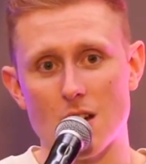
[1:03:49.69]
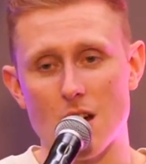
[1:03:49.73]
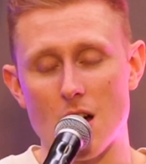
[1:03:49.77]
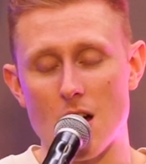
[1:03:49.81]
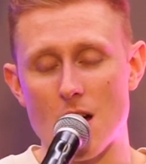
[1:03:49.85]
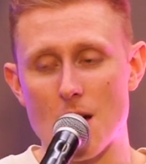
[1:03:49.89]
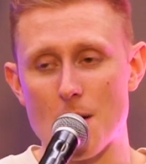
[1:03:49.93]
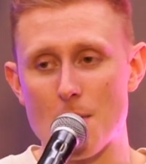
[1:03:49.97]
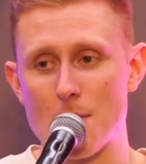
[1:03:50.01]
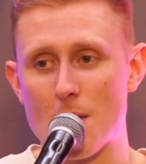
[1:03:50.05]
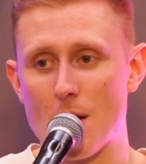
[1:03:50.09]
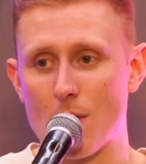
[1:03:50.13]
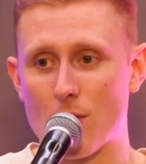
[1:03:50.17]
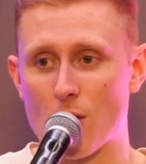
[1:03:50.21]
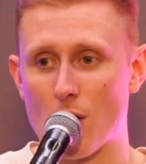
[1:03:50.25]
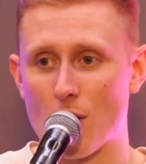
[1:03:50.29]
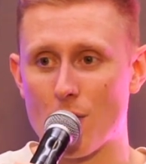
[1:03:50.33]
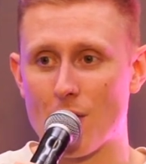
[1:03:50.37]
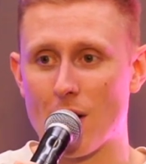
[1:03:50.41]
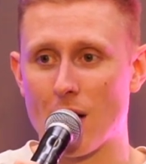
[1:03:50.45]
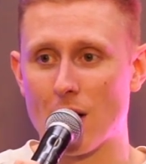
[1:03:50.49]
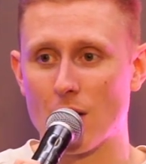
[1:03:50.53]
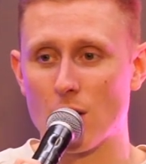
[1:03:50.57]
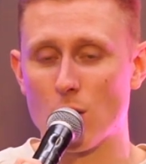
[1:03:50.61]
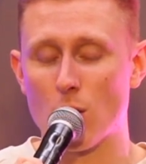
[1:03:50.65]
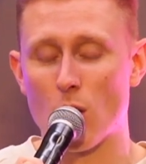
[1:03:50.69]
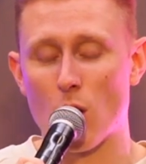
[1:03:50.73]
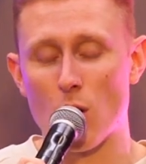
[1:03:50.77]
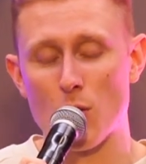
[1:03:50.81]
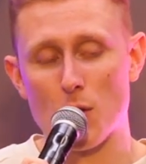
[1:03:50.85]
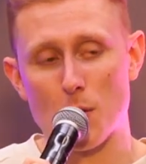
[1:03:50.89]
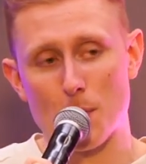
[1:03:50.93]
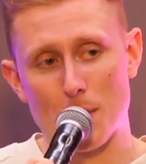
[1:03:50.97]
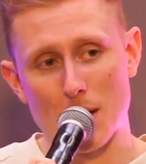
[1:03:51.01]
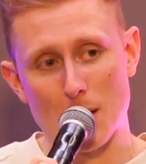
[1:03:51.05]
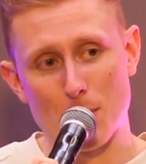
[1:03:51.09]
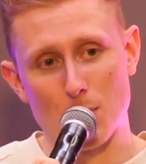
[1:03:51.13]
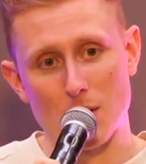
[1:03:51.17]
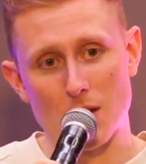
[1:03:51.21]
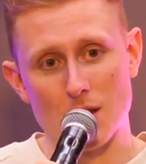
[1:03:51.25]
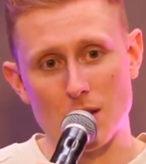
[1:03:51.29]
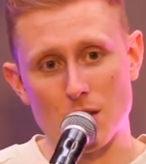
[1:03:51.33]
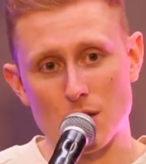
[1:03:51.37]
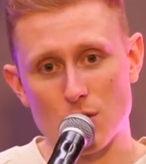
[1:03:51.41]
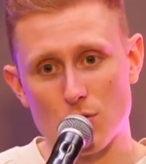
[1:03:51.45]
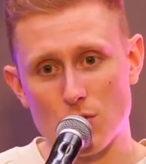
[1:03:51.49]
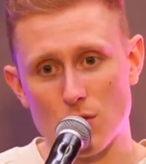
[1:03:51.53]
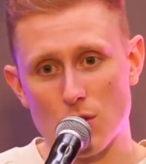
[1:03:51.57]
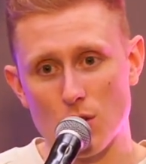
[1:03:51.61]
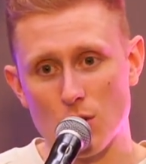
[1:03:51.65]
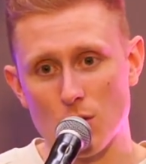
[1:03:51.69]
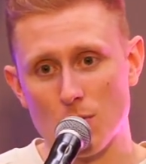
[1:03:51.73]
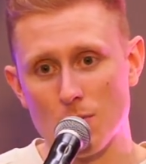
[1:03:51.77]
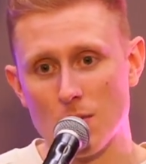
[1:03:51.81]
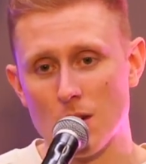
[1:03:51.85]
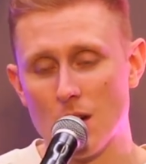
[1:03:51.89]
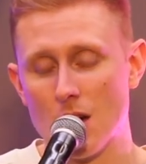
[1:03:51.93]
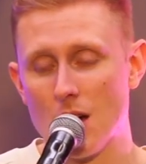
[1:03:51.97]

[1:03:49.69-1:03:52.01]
have got value. I hope that people in this room